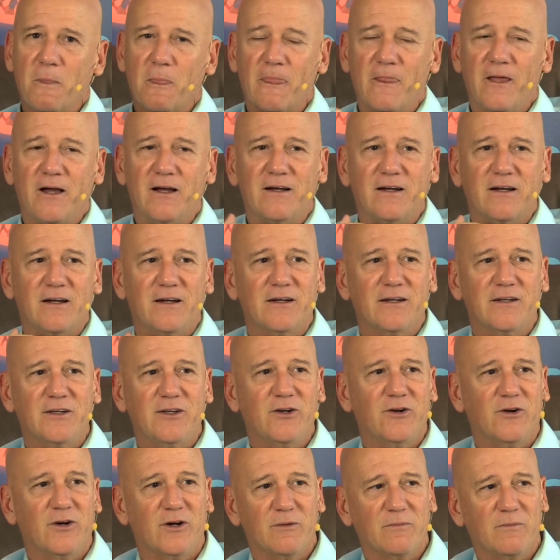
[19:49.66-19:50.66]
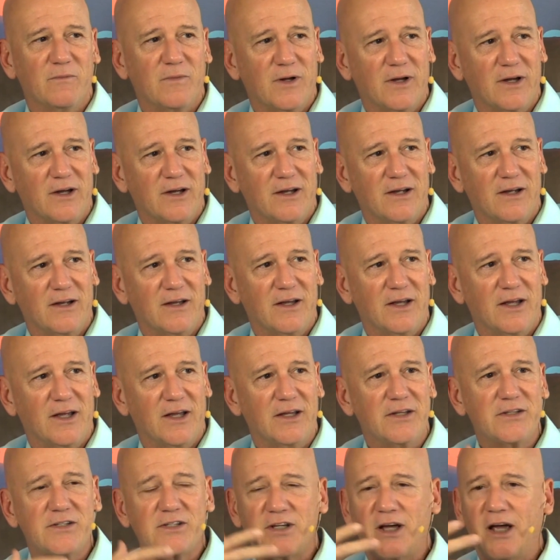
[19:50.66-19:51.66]
a
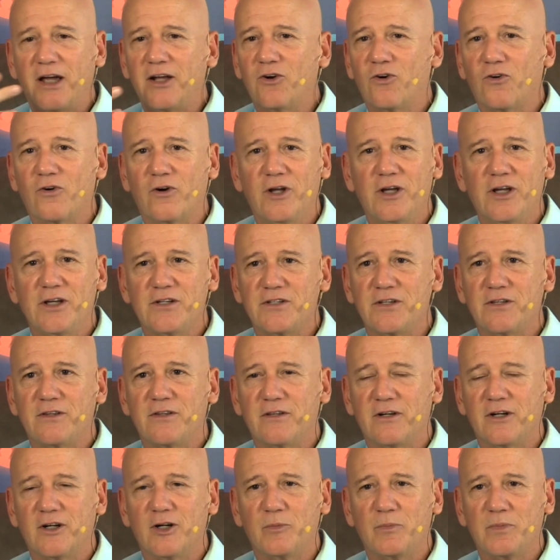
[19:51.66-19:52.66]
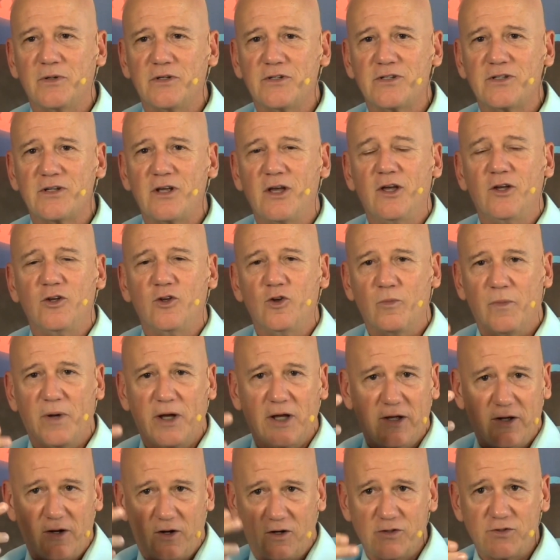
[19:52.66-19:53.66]
insight-oriented therapist. You
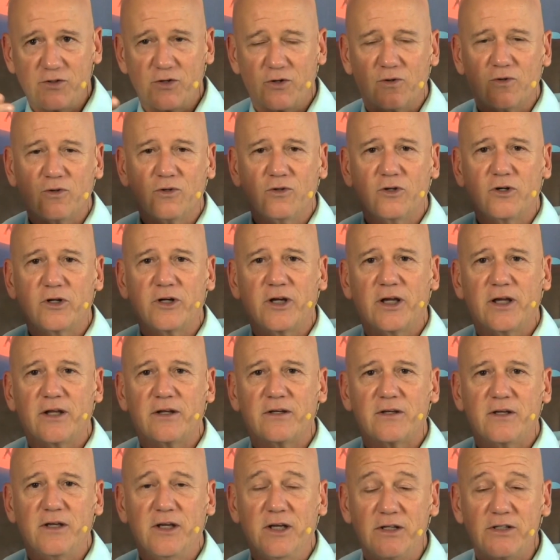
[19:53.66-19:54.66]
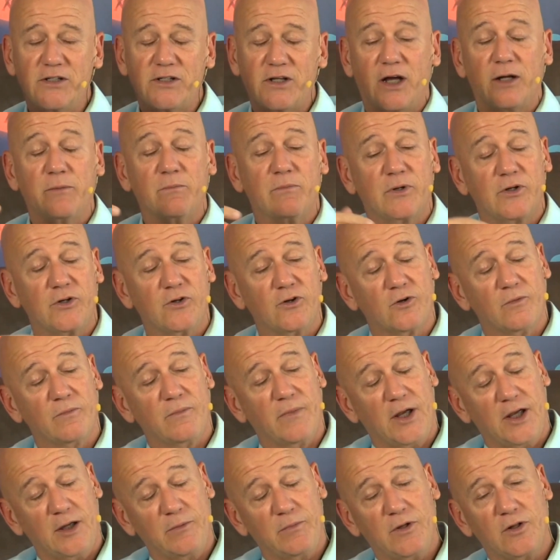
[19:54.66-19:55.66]
may also look at insight, but you
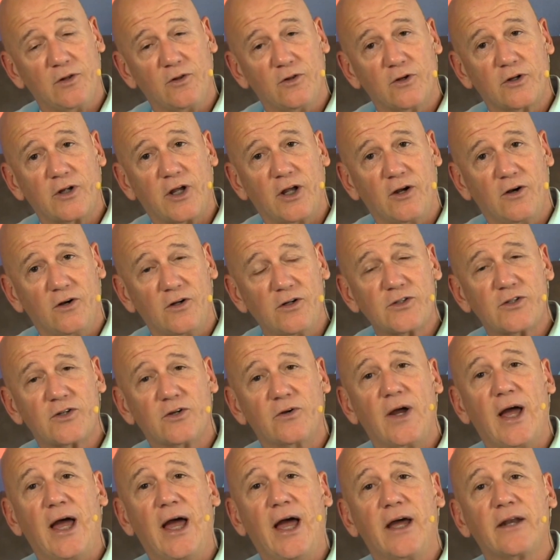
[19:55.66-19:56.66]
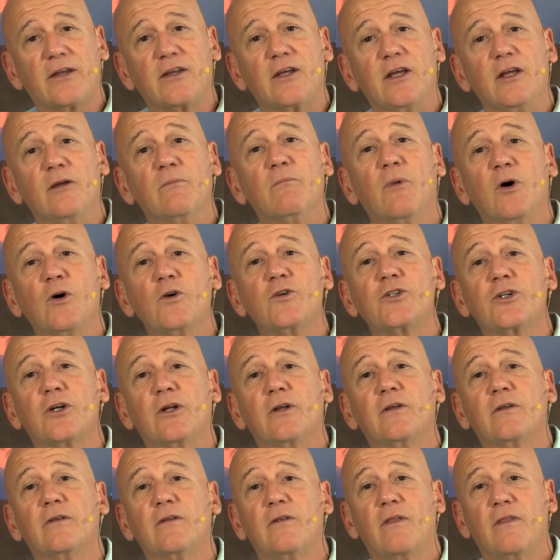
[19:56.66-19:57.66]
may be looking also at
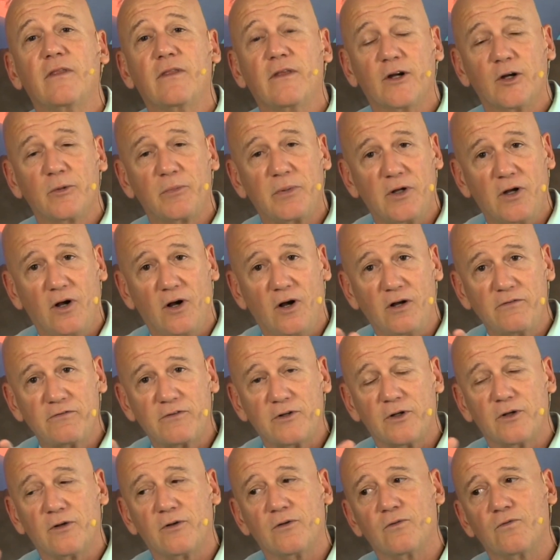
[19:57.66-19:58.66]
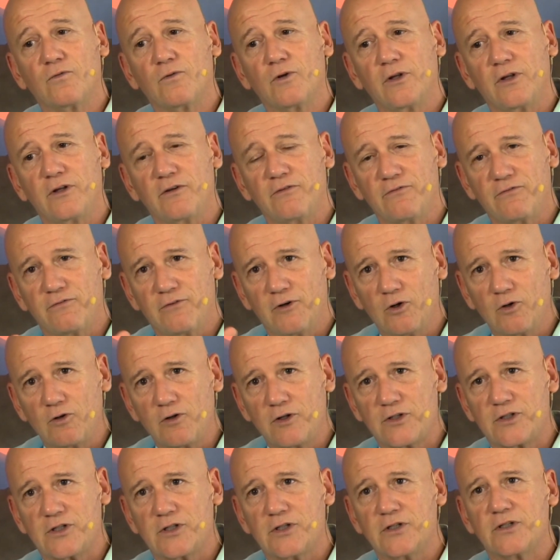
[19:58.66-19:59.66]
emotion. Therapy often really
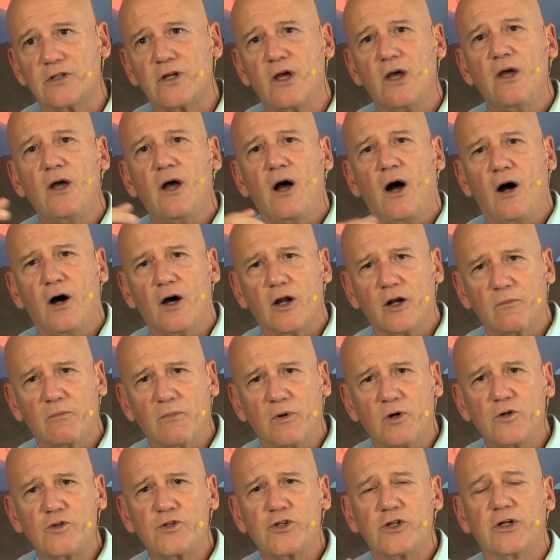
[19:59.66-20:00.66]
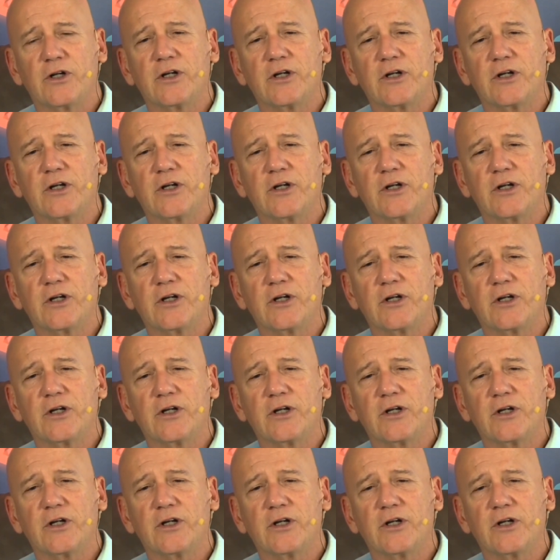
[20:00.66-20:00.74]
focuses on emotion,